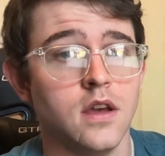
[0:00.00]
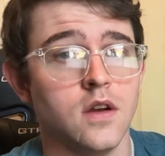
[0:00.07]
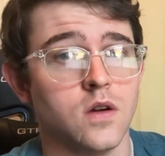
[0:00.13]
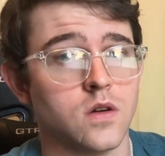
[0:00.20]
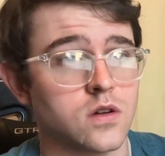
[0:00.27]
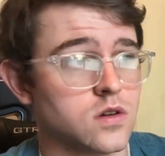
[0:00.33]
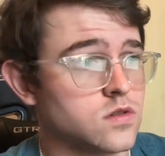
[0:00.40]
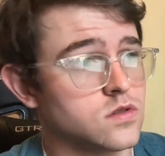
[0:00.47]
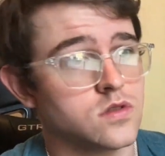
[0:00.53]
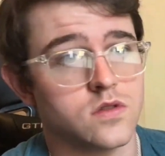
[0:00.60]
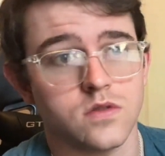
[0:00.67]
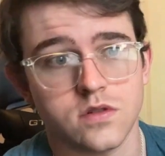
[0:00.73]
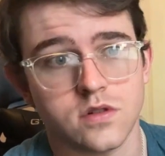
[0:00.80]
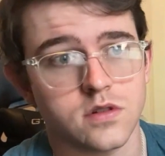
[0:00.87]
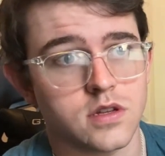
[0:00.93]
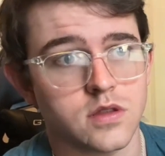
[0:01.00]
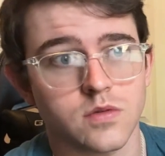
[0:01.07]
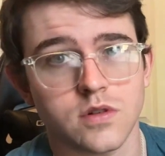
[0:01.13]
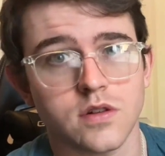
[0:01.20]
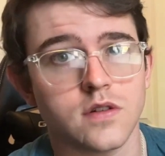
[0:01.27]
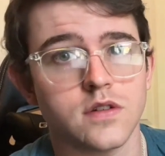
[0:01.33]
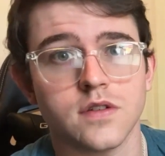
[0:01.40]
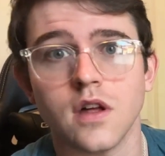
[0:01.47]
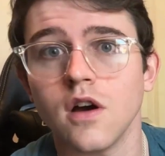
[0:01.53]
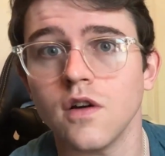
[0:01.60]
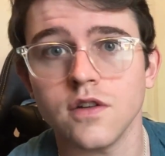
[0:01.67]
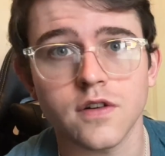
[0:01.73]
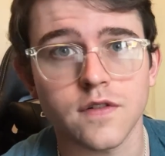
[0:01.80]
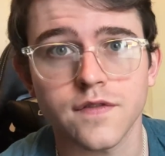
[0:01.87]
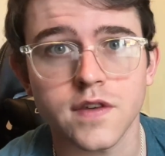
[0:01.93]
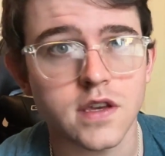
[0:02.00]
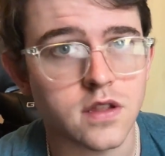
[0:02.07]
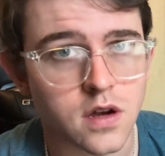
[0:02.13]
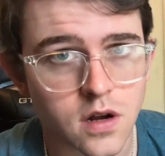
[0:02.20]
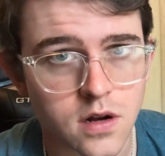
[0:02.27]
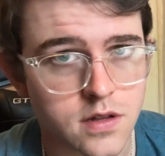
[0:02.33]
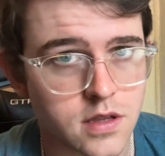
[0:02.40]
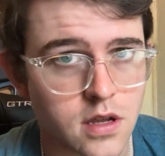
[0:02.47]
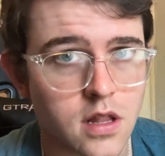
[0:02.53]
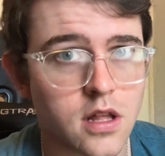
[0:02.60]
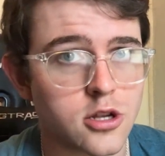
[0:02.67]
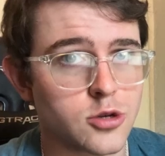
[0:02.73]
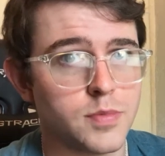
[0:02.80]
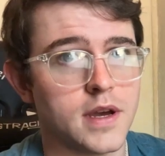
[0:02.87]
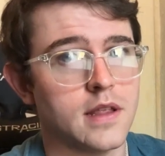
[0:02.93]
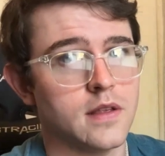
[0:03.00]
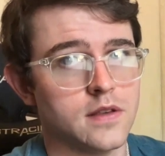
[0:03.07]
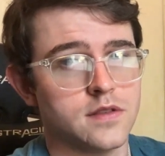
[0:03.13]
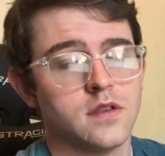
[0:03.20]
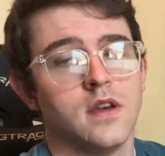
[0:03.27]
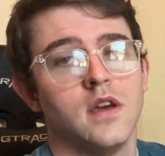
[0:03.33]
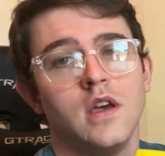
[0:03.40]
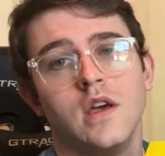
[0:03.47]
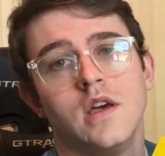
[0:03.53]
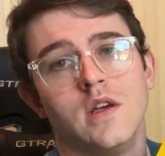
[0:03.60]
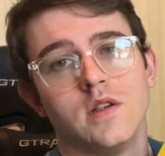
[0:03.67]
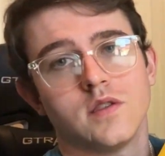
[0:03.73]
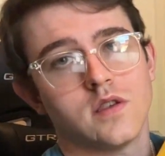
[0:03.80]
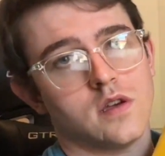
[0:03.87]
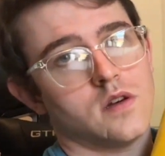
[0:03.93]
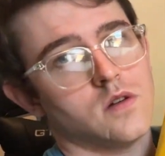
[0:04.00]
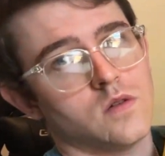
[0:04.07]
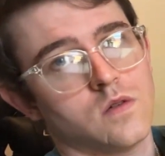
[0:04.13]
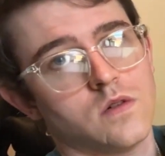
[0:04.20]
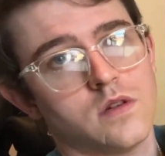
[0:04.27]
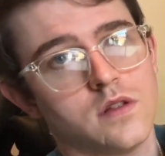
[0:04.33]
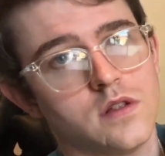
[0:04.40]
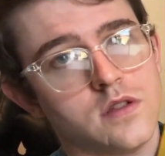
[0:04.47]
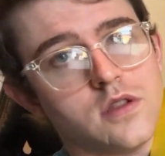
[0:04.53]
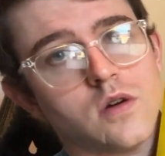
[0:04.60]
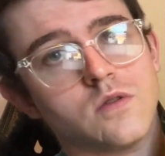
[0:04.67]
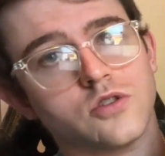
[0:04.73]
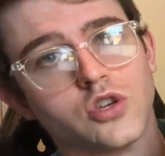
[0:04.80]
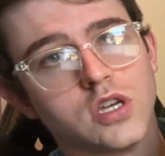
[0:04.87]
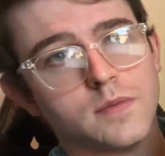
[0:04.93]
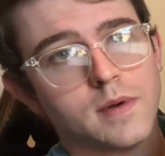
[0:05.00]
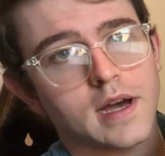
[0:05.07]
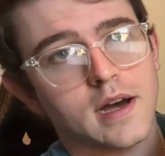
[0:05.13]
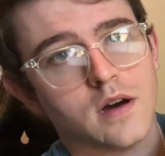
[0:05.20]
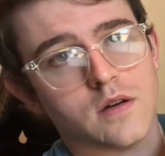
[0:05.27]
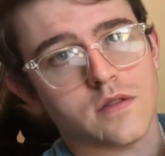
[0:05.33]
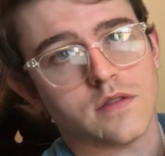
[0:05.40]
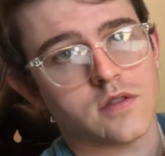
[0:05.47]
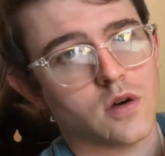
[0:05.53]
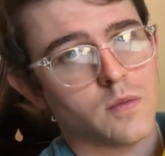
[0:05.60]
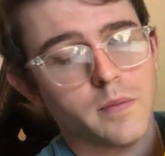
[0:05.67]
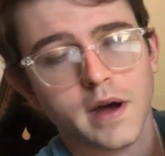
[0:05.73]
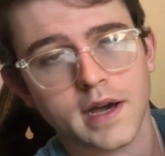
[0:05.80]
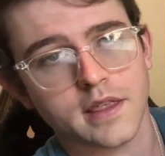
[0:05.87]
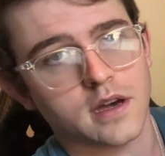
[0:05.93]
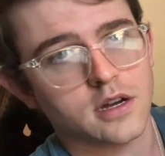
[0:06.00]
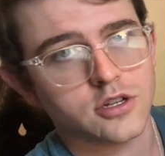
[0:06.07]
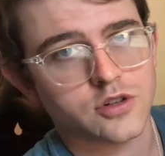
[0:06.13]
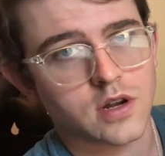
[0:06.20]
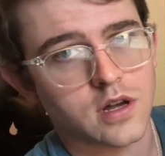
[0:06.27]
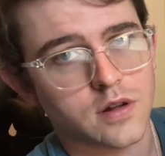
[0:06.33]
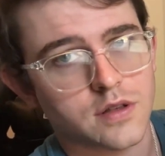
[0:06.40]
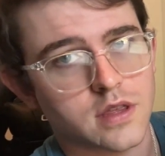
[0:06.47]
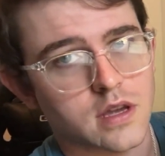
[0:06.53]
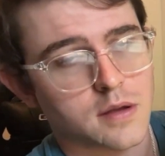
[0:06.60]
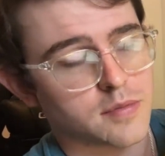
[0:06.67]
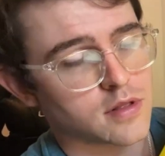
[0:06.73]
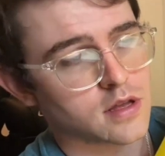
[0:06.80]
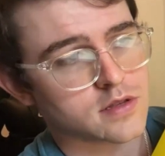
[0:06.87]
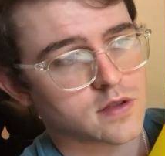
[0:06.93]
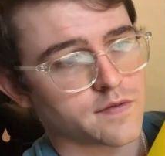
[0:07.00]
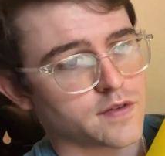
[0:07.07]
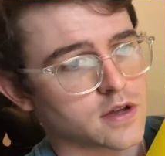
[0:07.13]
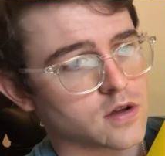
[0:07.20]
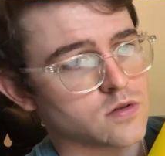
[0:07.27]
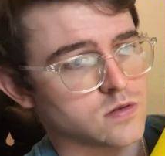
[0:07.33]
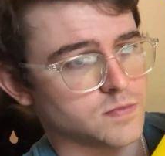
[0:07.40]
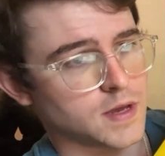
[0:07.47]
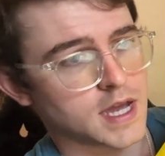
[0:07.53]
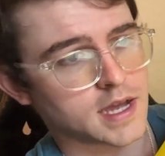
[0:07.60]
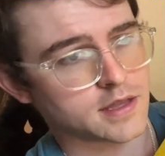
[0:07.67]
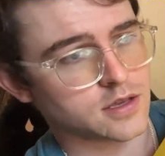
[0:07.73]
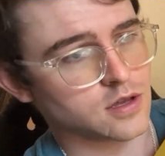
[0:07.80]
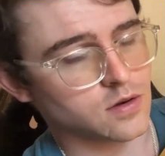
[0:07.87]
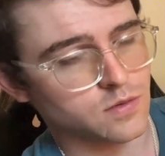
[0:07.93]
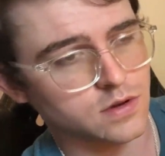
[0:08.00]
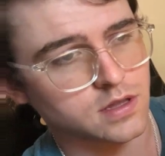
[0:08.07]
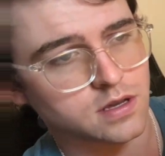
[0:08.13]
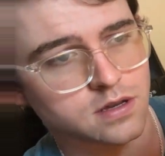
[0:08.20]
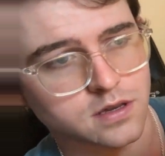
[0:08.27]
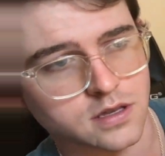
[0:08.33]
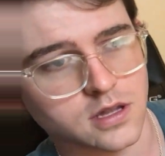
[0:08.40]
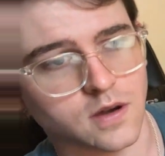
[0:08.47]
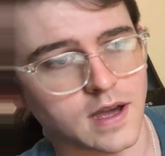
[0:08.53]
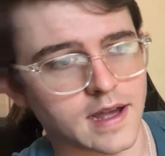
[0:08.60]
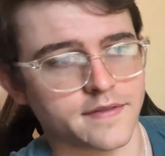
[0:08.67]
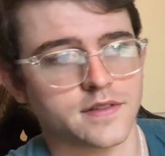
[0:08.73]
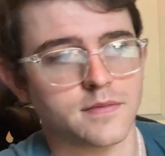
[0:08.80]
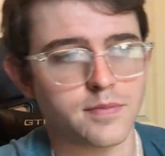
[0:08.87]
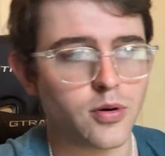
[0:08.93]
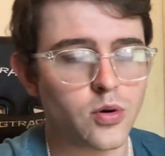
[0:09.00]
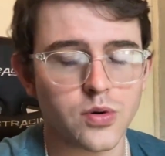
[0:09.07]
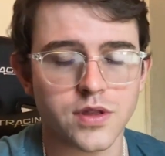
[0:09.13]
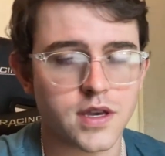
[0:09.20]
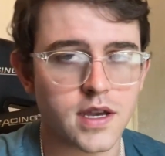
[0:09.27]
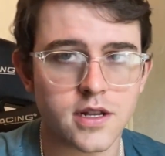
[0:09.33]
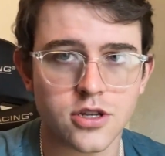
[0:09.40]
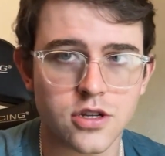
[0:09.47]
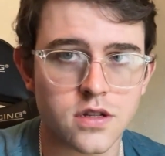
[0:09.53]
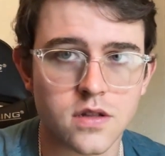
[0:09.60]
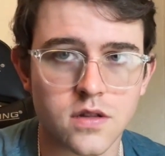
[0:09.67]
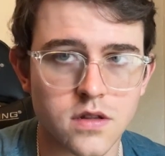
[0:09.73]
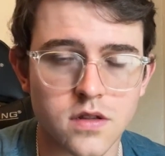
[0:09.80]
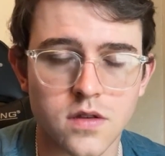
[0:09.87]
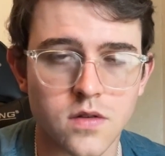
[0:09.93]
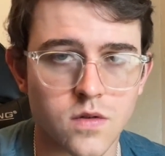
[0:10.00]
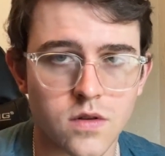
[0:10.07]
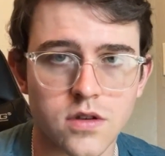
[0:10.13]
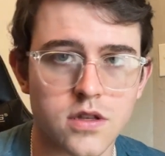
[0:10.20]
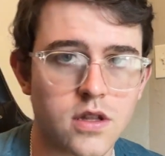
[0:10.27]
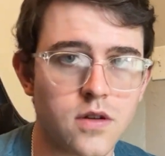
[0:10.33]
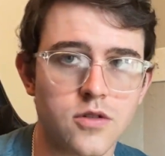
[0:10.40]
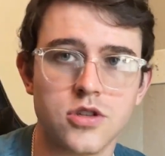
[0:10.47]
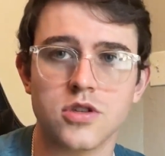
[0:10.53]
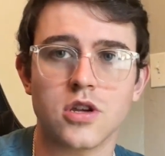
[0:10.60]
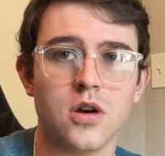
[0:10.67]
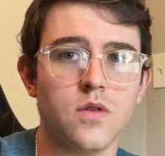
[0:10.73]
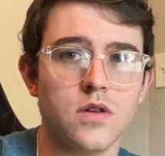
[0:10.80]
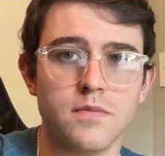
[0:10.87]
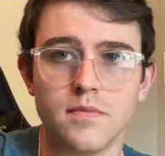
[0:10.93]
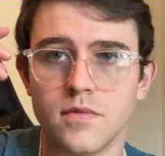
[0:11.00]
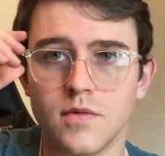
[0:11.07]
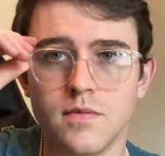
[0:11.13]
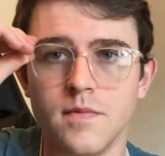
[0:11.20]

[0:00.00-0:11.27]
or goes through underneath where your feet are at the clutch pedals. So don't cheap out. Don't buy the $100 thing. Plus, if it goes bad, you don't want to have to pull the engine or just go and